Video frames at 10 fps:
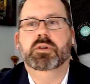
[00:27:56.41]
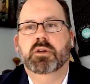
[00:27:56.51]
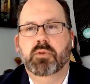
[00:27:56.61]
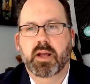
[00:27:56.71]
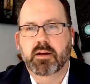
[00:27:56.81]
We
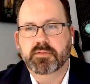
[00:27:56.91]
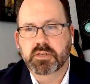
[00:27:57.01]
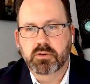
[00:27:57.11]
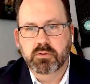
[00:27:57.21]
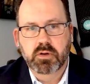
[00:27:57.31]
don't have
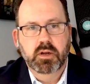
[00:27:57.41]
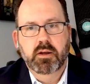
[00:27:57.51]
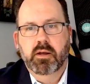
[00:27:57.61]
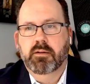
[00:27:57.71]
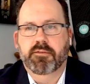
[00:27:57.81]
to
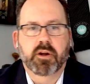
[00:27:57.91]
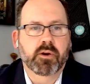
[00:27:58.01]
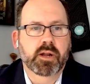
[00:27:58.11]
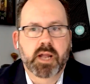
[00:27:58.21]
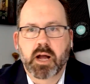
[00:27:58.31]

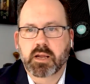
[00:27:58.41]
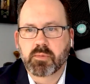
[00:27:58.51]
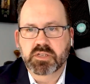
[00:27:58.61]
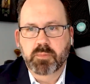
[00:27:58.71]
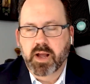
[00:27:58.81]
ferry
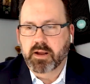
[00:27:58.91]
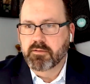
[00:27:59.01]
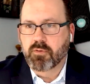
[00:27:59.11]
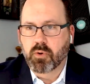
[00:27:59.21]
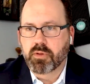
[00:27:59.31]
documents back
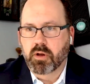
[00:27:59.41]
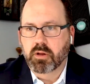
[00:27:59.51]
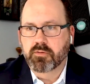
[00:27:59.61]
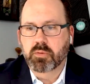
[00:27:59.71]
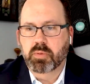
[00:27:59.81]
and forth
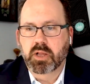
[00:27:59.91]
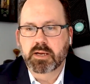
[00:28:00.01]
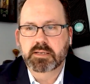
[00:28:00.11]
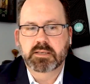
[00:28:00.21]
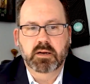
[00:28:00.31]
all over the
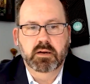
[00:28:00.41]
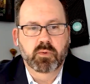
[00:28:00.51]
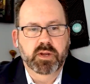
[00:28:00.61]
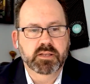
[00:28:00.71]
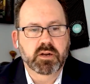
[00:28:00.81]
place.
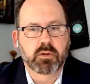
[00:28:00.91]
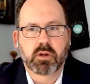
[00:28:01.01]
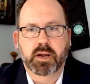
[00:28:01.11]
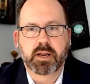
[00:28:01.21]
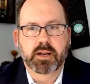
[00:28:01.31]
We can start
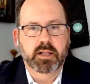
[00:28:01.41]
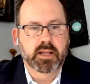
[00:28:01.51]
looking at